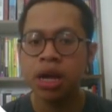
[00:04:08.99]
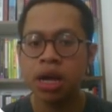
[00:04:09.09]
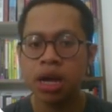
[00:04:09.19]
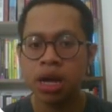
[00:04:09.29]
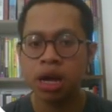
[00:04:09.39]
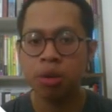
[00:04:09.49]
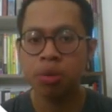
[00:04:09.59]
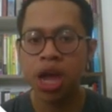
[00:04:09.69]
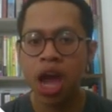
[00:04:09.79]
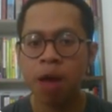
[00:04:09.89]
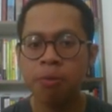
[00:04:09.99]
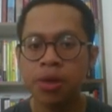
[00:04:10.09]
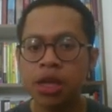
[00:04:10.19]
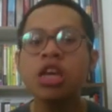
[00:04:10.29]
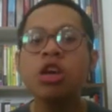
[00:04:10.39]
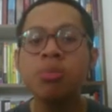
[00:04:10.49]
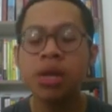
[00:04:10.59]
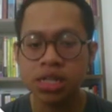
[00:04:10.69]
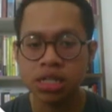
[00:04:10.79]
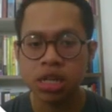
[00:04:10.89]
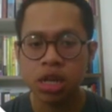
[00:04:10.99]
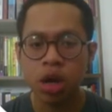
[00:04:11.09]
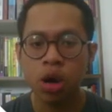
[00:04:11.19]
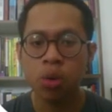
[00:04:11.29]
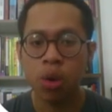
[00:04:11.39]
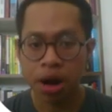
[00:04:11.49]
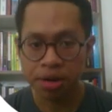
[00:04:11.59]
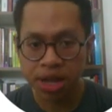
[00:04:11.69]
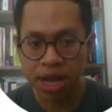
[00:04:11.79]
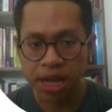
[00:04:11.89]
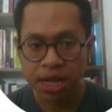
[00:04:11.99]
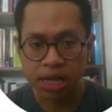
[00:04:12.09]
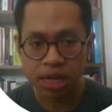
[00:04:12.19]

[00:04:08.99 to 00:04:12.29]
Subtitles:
we have the humans. Who are they?